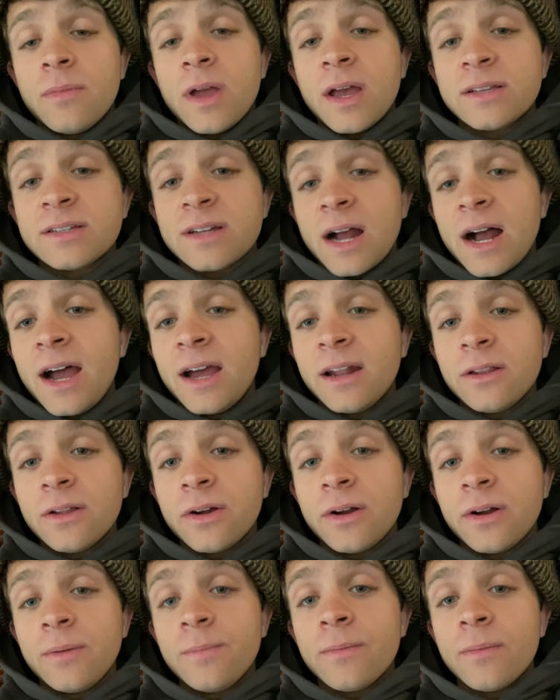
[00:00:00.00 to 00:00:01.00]
As a
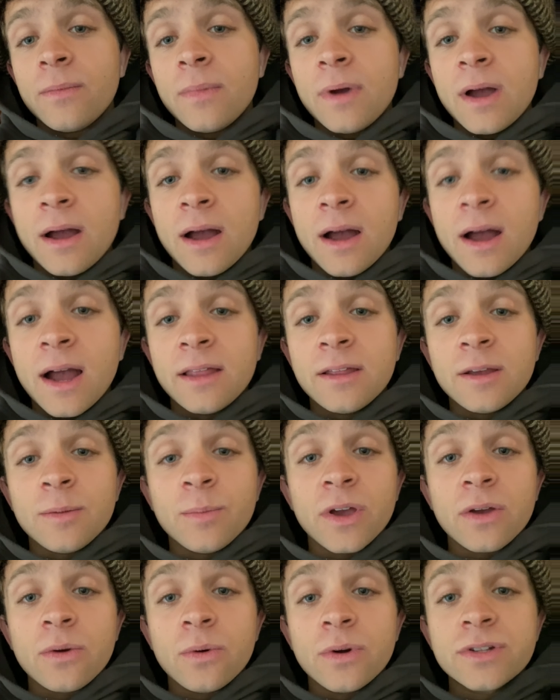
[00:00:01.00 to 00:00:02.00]
hodler, I think
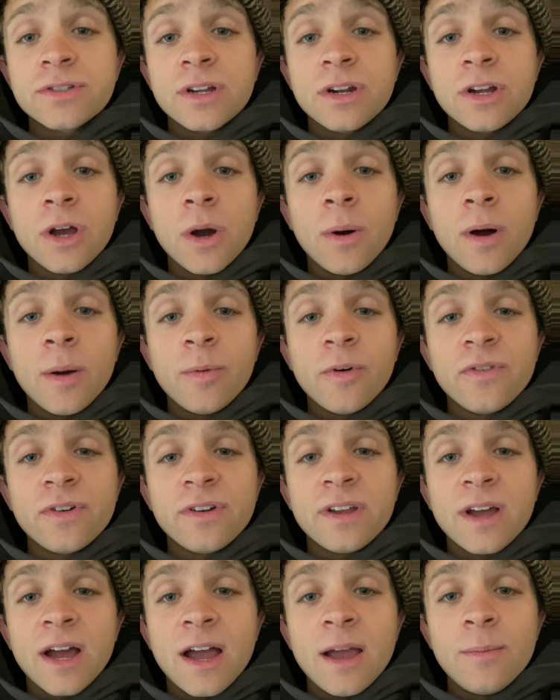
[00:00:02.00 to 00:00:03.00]
Bitcoin's going to go up over
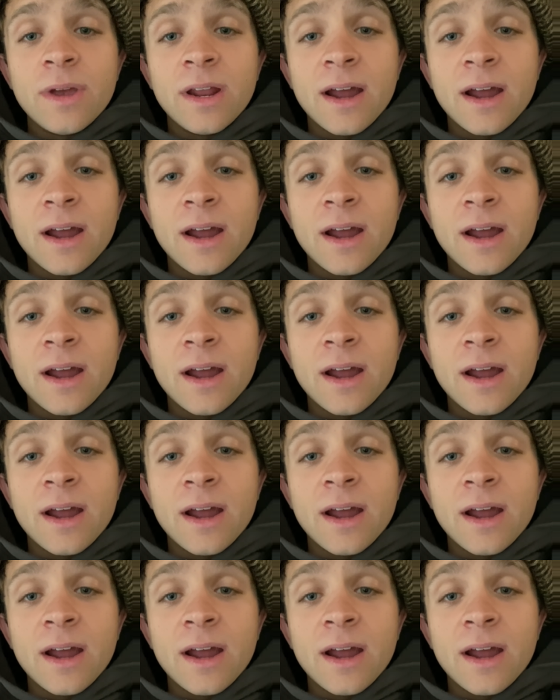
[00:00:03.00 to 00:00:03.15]
time,